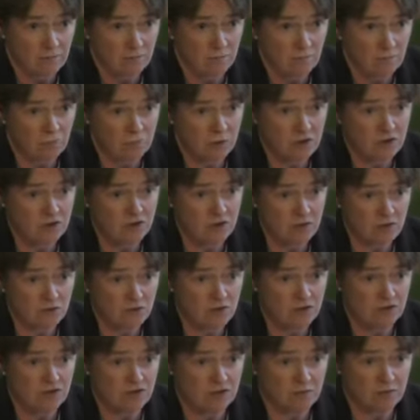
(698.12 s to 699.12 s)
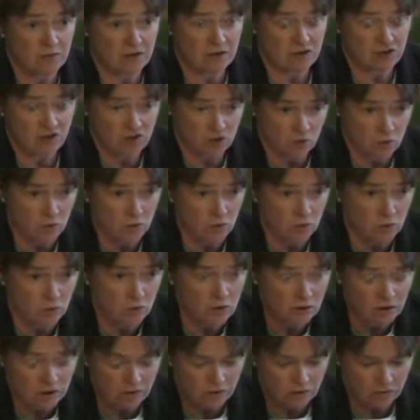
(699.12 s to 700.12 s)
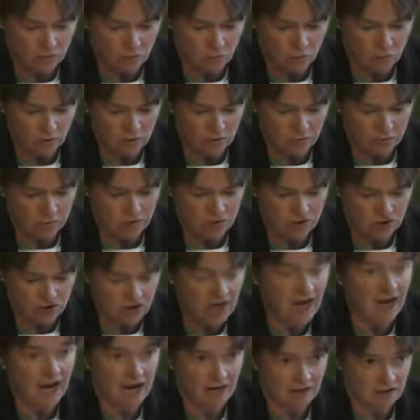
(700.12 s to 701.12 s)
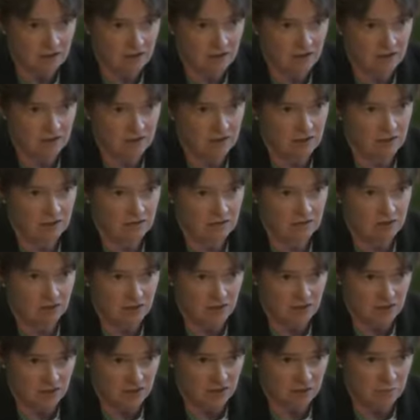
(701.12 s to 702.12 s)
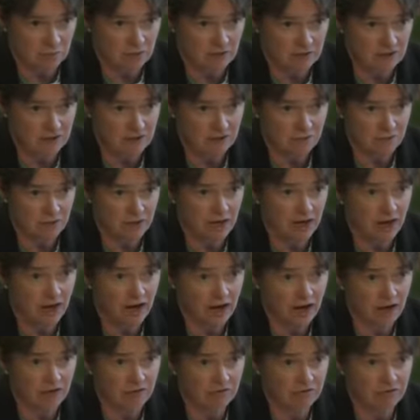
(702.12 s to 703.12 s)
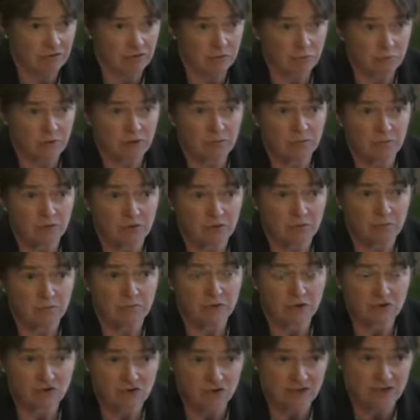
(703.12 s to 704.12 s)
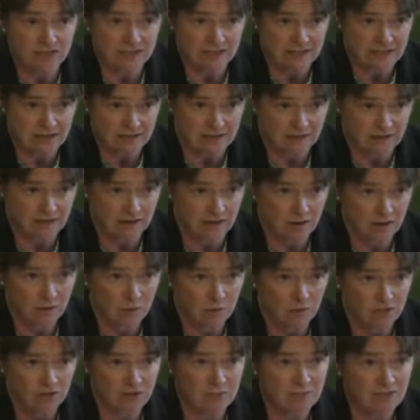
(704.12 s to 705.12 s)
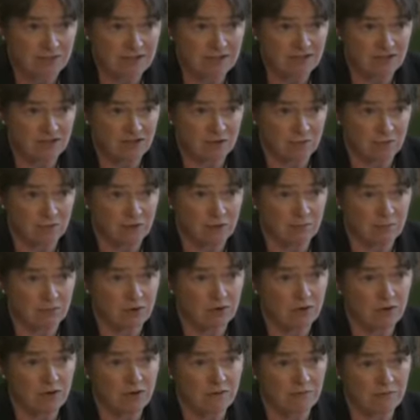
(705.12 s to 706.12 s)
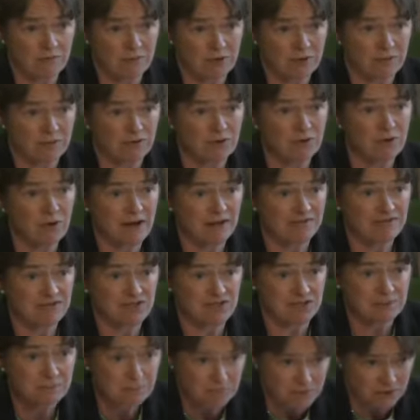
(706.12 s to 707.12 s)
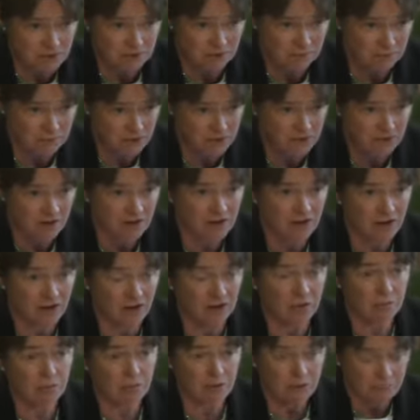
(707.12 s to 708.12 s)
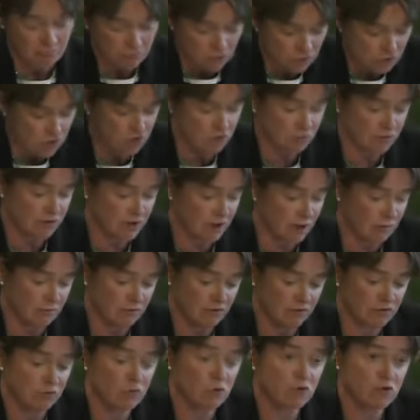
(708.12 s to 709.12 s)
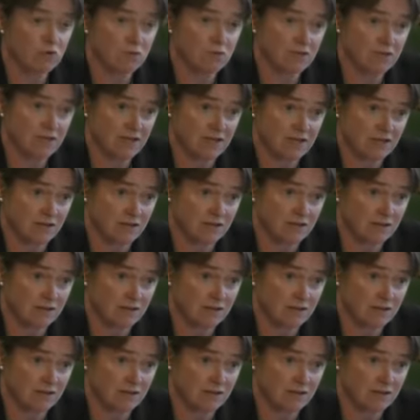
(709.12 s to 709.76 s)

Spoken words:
We do need to make sure that we protect the testing capacity we have for the people that most need it, which means that people who have symptoms are the people who should be coming forward to be tested.